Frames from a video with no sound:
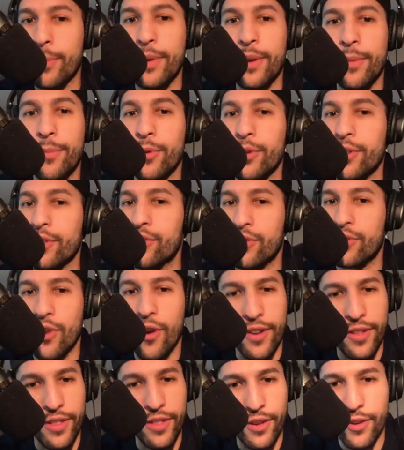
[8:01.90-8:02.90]
people are
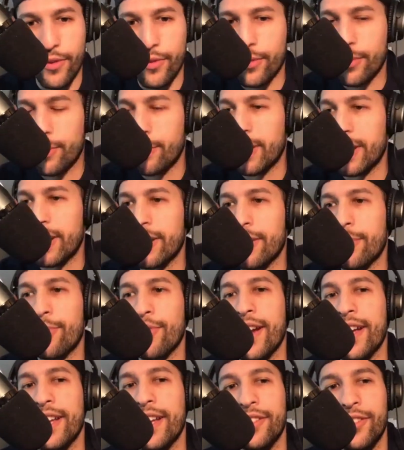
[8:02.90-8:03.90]
starting their own media
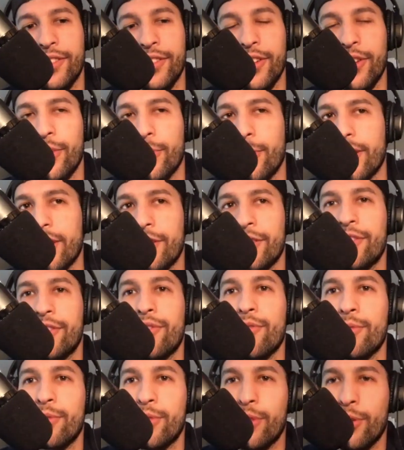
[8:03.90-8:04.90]
brands, whether it's
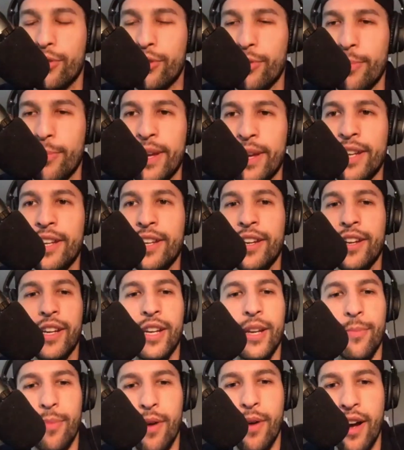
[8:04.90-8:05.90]
through social media
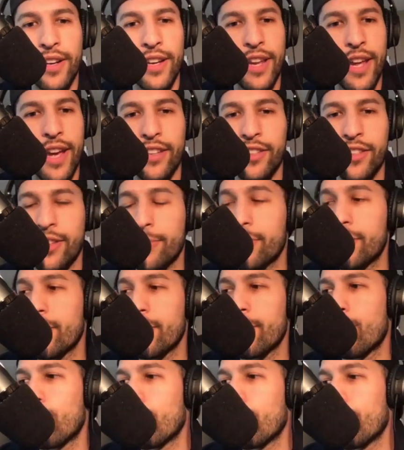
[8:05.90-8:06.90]
and podcasts. And I'm seeing
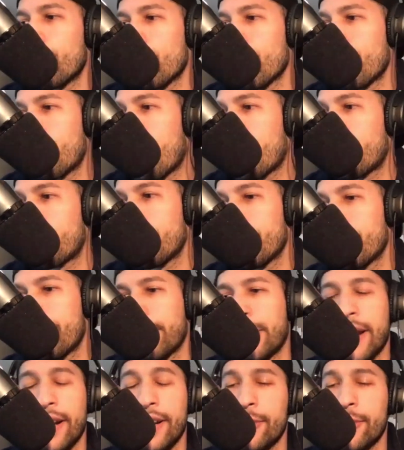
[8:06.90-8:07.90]
more and more pop up,
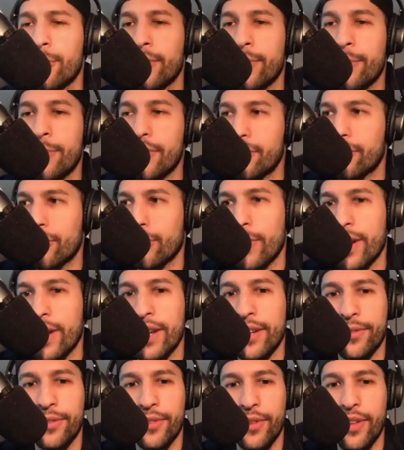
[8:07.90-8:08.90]
and I didn't want to miss the
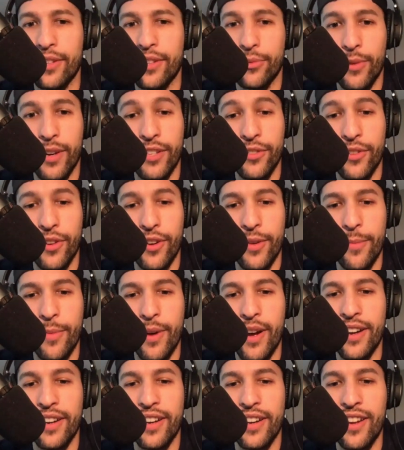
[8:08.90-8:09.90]
wave. So that's why I started
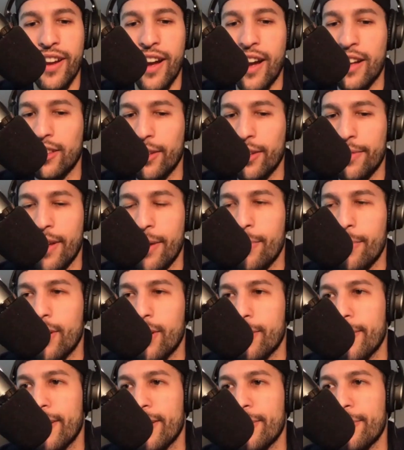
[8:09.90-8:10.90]
mine. I love that
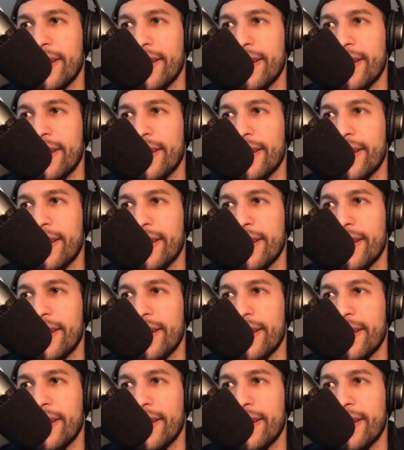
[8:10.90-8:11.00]
mug, by the way.